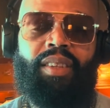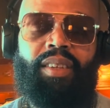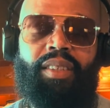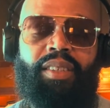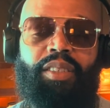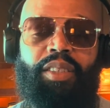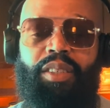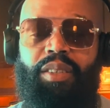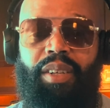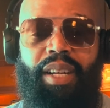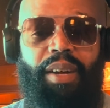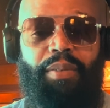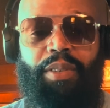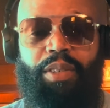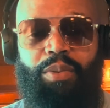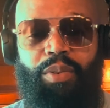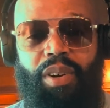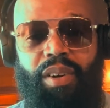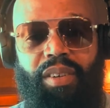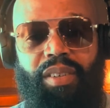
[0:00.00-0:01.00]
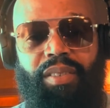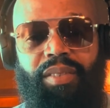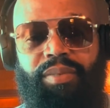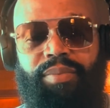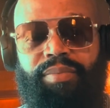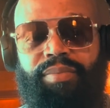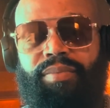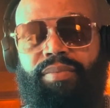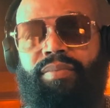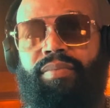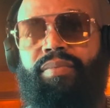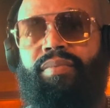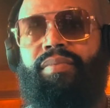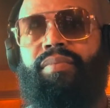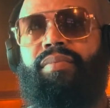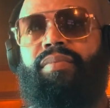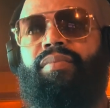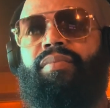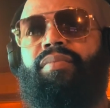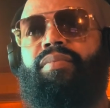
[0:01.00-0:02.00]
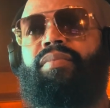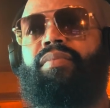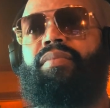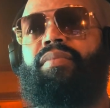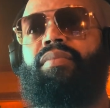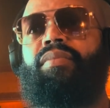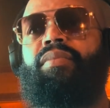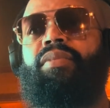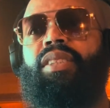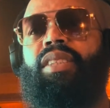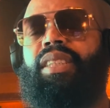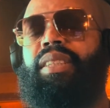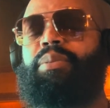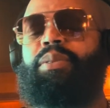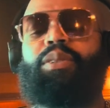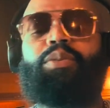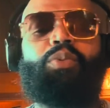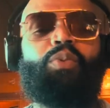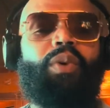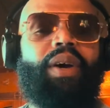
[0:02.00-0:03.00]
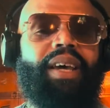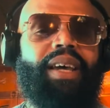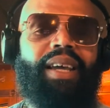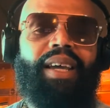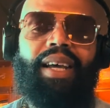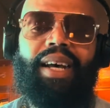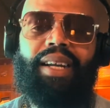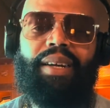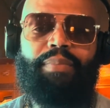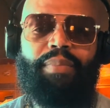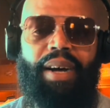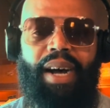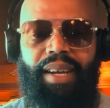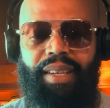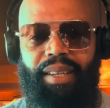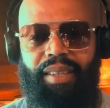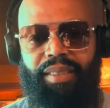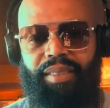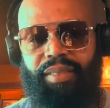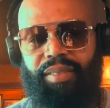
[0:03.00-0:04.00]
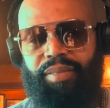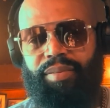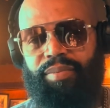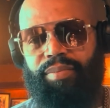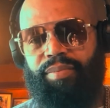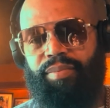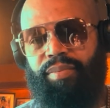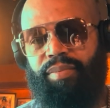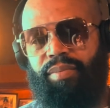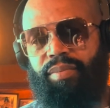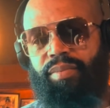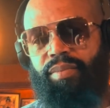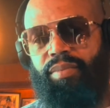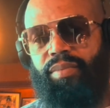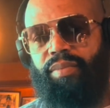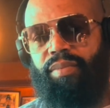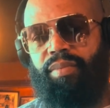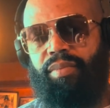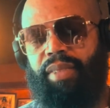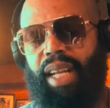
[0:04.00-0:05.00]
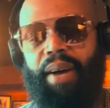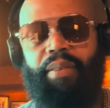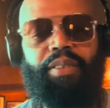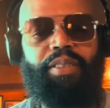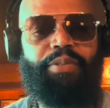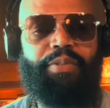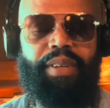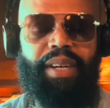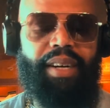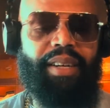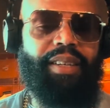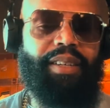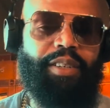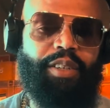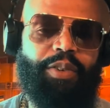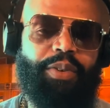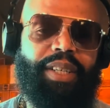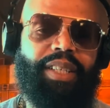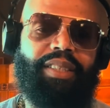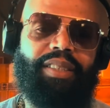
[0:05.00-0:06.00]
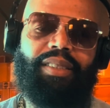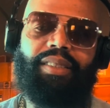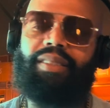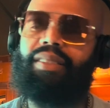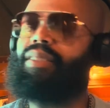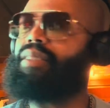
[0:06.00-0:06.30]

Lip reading: You know that was wrong. She was way out of pocket. That was very egregious.